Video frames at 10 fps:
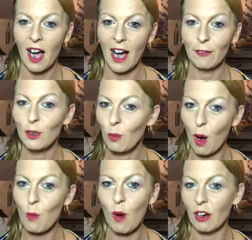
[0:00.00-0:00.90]
After
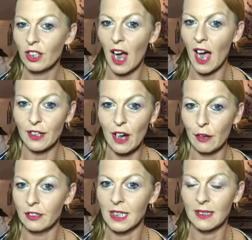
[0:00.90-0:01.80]
one wash, I
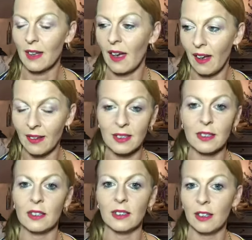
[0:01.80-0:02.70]
noticed an
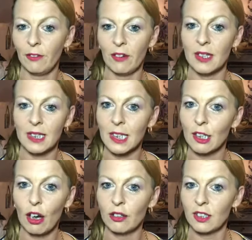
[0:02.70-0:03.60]
instant difference in
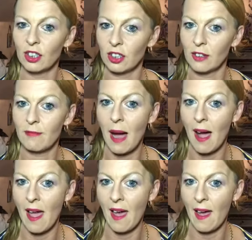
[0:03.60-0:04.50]
the condition of
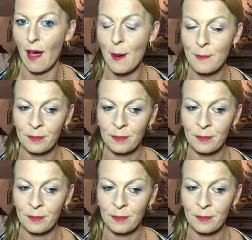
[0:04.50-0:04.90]
my hair.